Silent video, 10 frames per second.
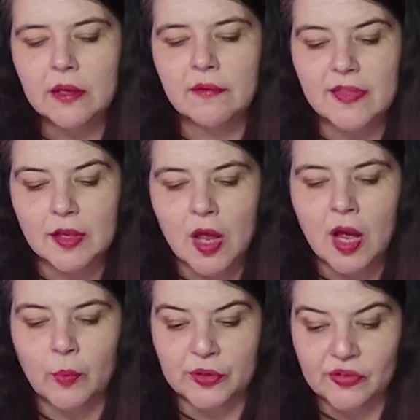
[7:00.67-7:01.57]
of the
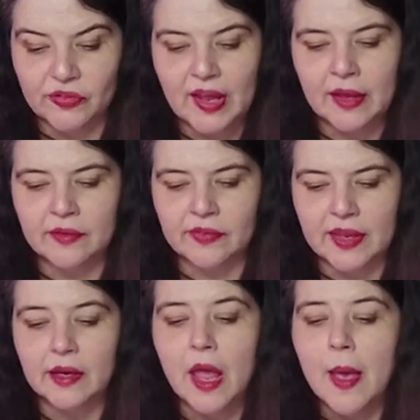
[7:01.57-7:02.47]
law which says
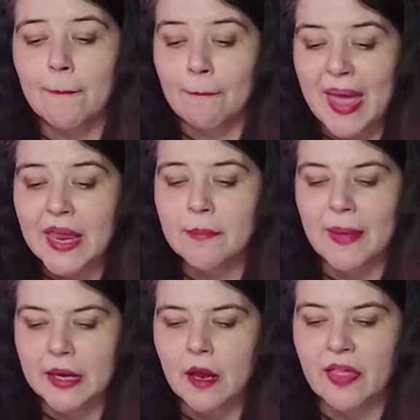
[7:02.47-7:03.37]
that men
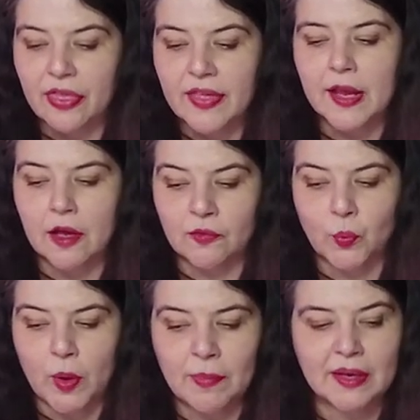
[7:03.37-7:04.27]
may not think of
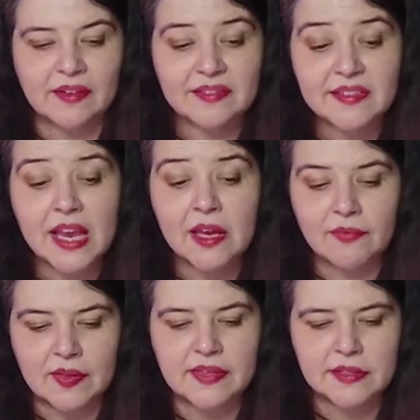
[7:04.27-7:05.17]
women save
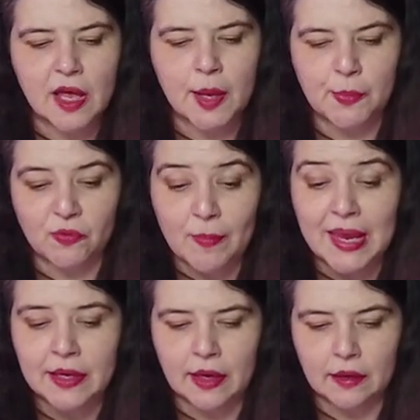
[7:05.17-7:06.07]
at the time of
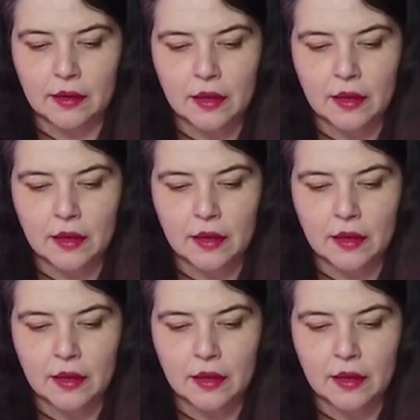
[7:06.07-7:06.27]
mating.